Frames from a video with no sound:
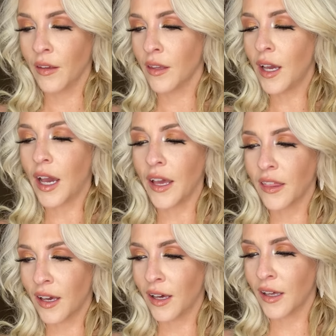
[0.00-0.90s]
yeah, I
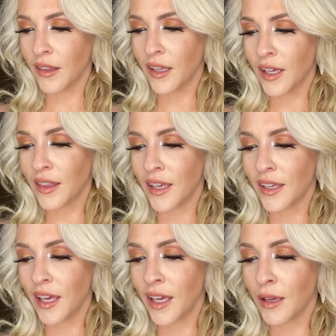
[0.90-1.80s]
thought that they
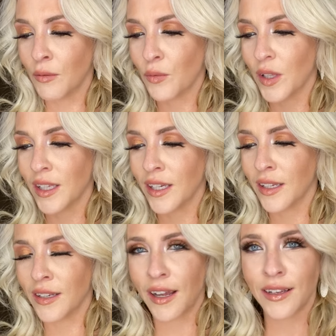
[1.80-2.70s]
came
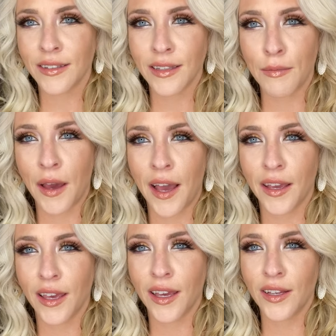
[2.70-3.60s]
really nicely
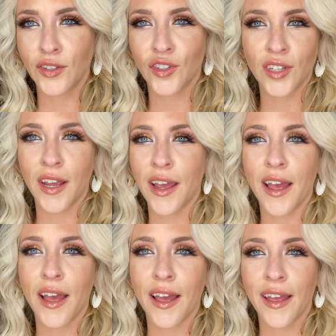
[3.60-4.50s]
packaged
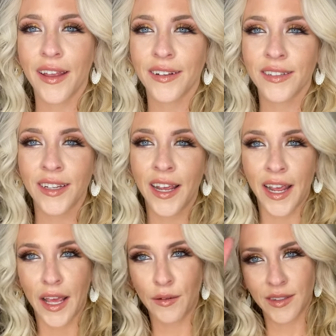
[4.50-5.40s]
and
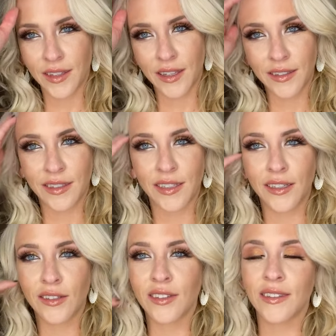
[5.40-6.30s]
it was
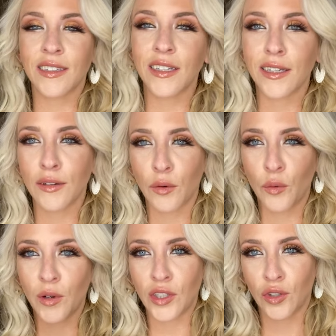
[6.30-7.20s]
easy to see
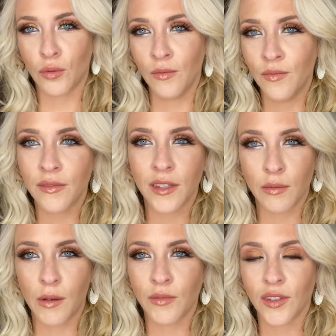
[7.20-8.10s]
which
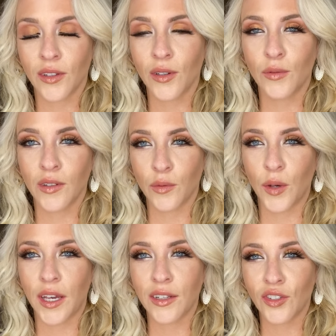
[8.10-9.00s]
swimsuit was
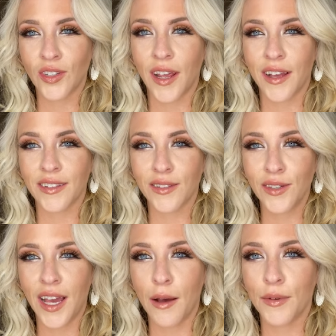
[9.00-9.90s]
which. And so
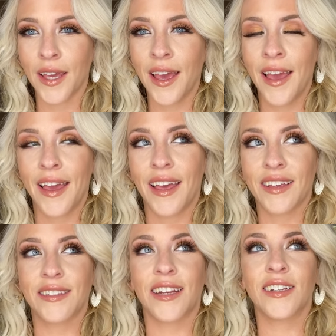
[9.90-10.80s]
yeah, I'll be
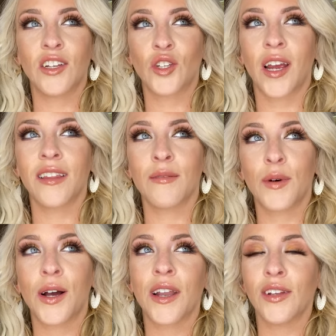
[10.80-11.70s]
excited to try them
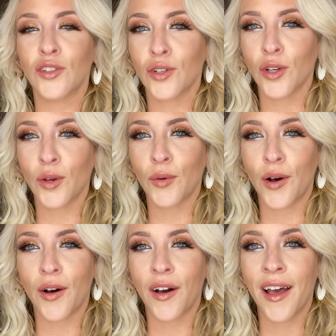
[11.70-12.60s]
on and show you
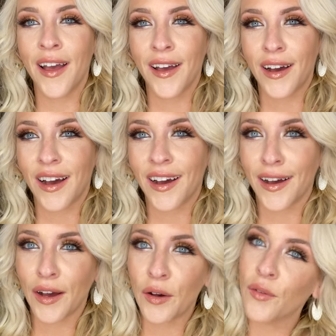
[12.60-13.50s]
all uh,